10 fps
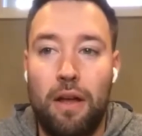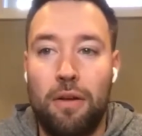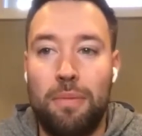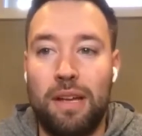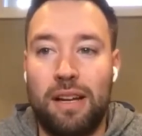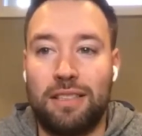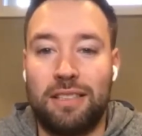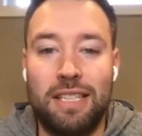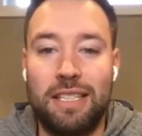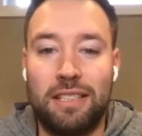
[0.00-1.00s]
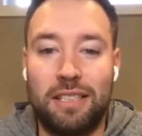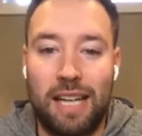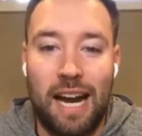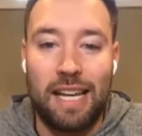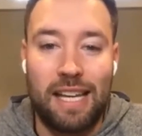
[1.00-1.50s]
because it's easy to
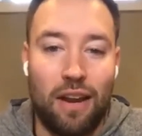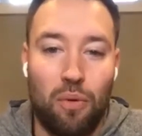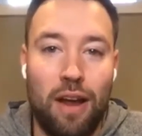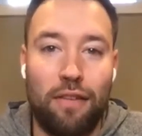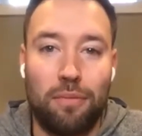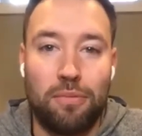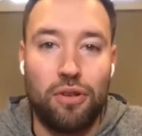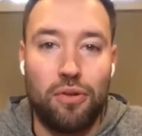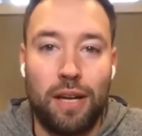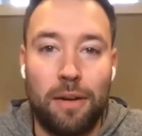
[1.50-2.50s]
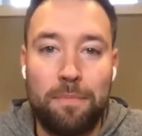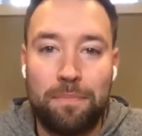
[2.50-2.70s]
kind of get away from doing